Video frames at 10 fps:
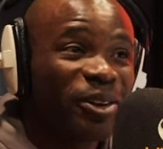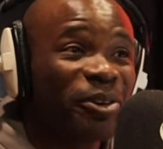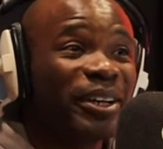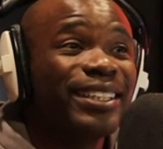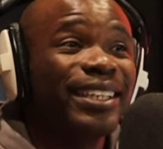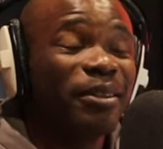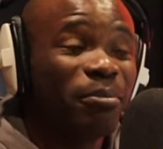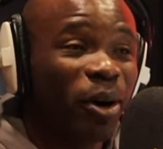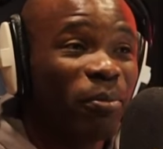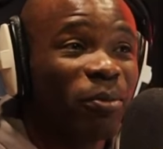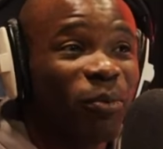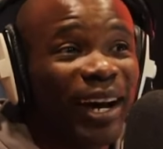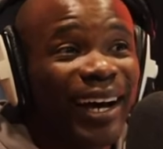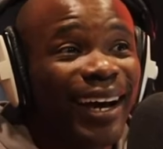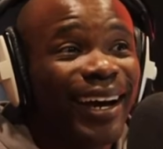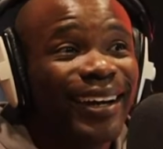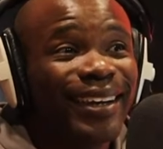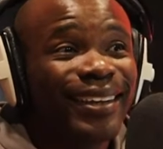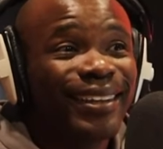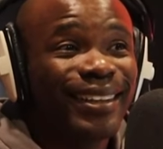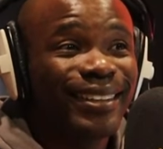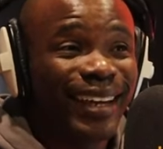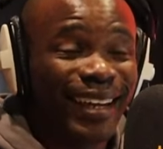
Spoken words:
Or is it the moment where they